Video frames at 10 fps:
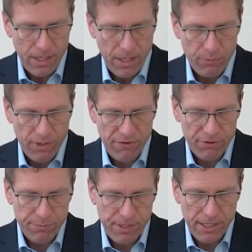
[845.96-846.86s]
The wave
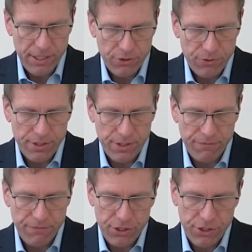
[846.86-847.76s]
spring ensures a
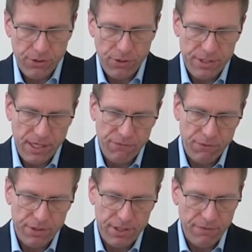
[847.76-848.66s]
sufficient contact
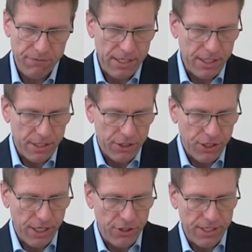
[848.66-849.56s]
force even at changing